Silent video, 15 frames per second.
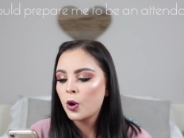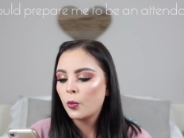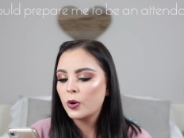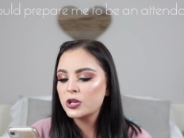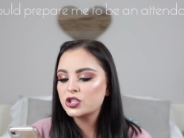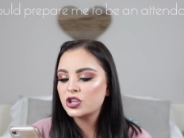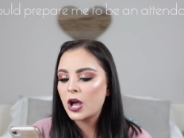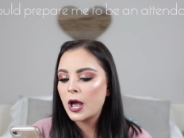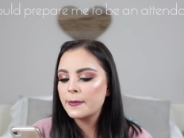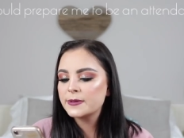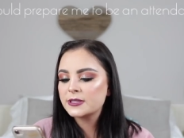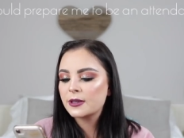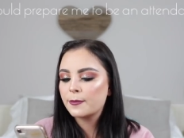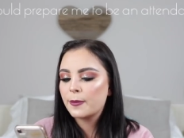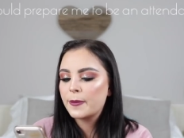What
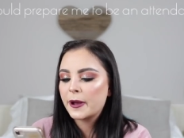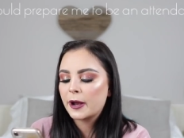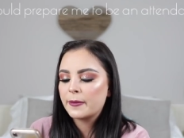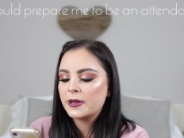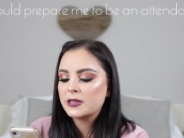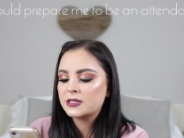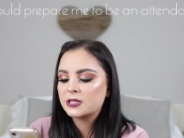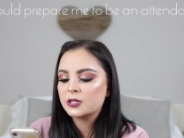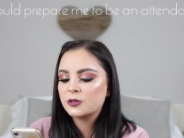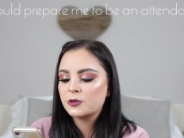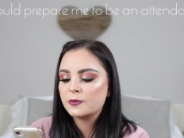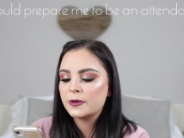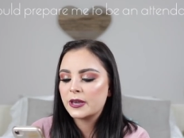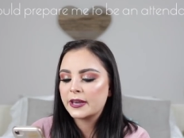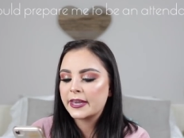jobs prepare me
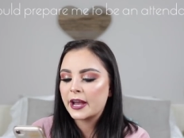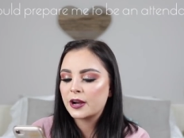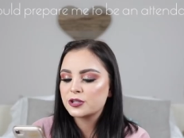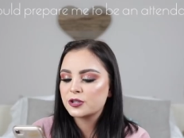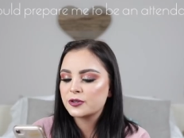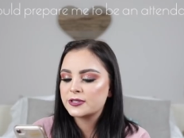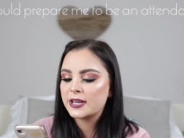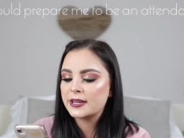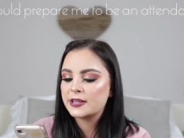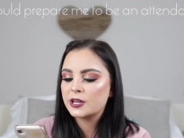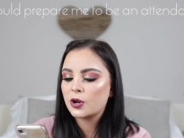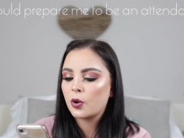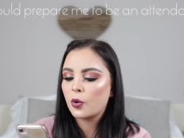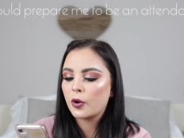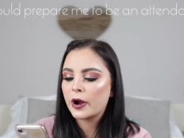to be a character
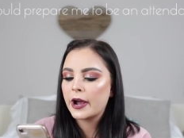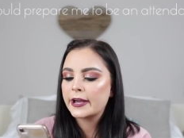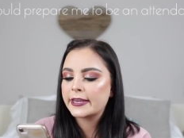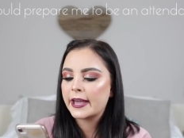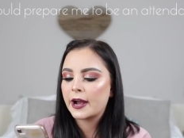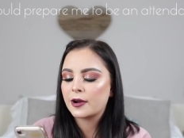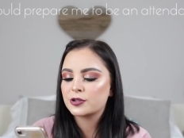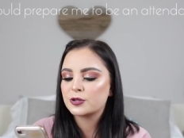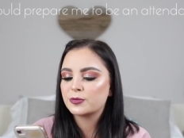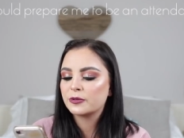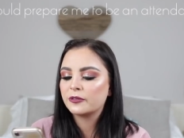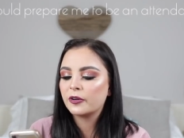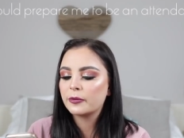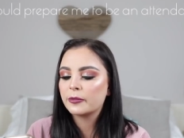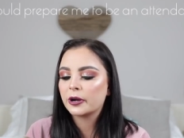attendant or a character
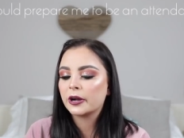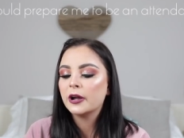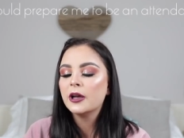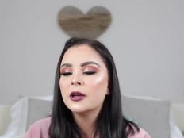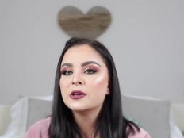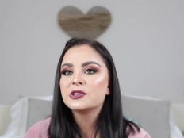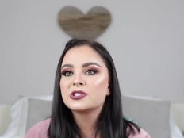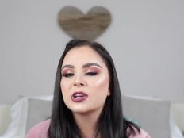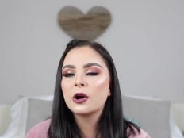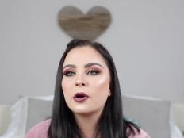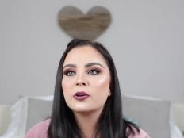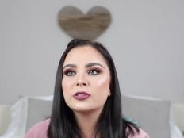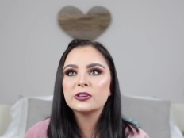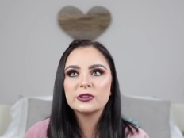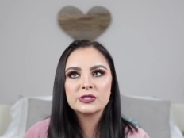performer?
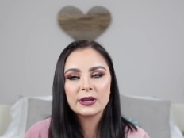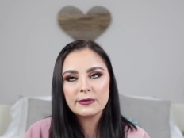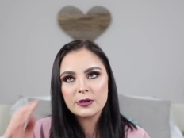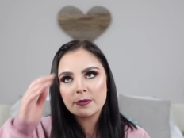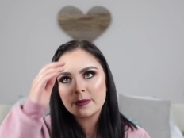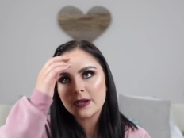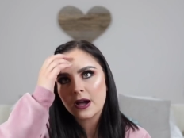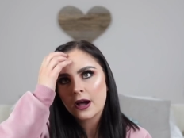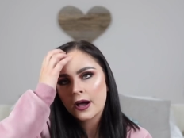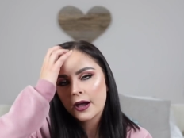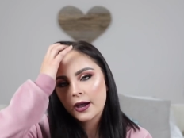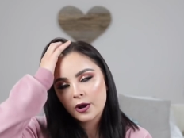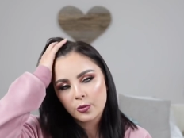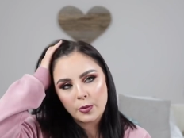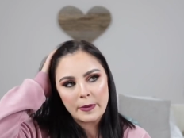So the
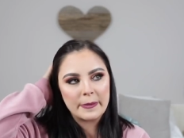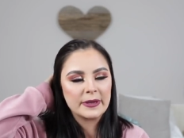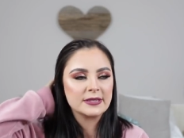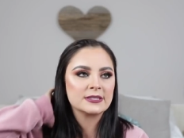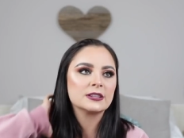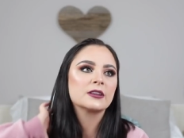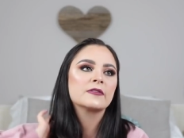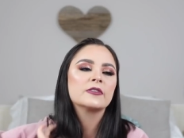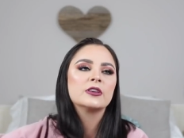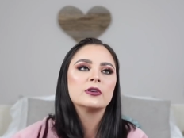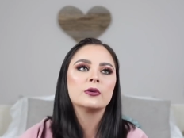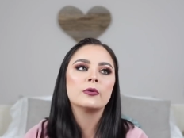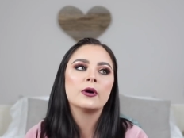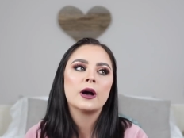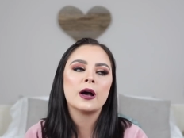WBI, or web-based
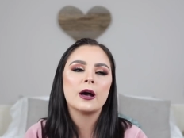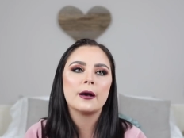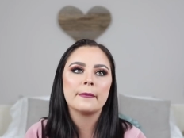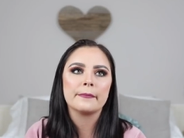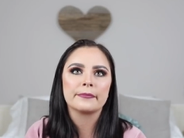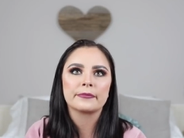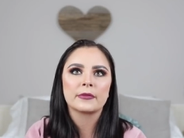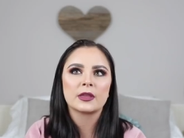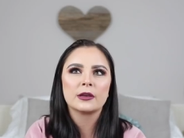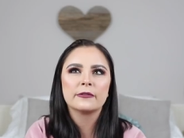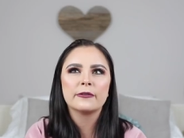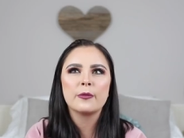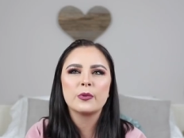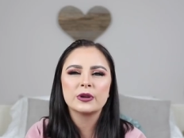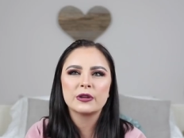interview
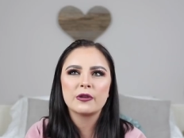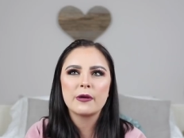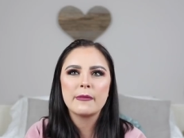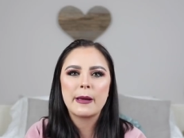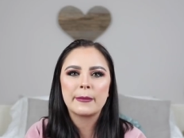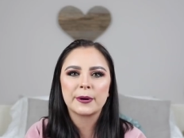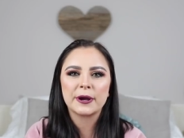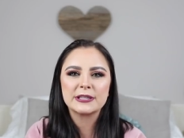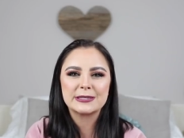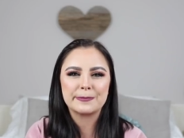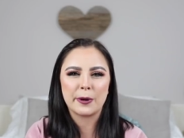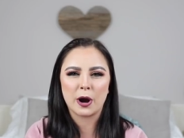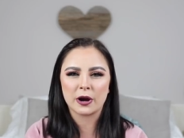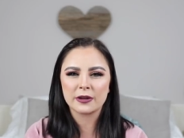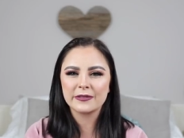From what I remember, it's a
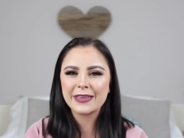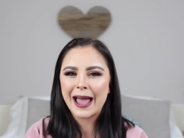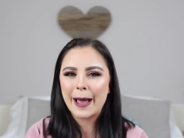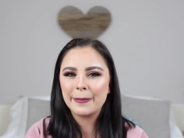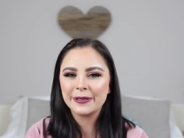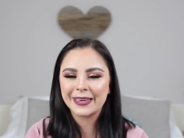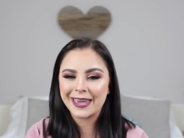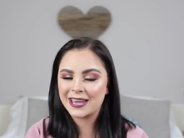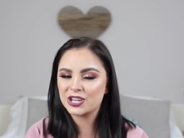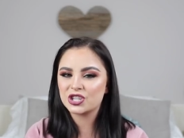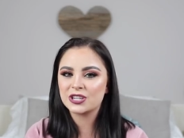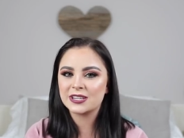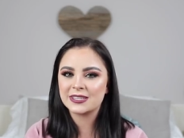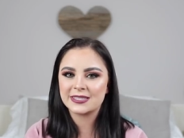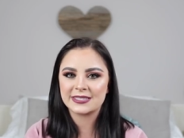part of the
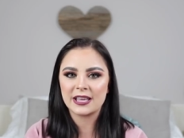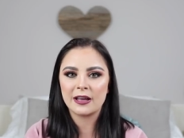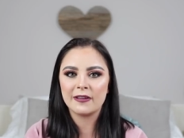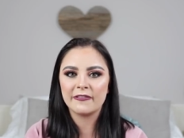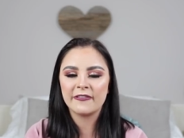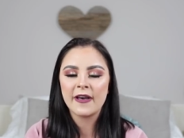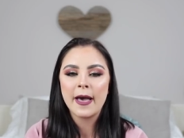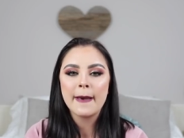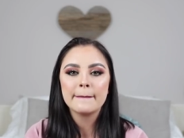application itself,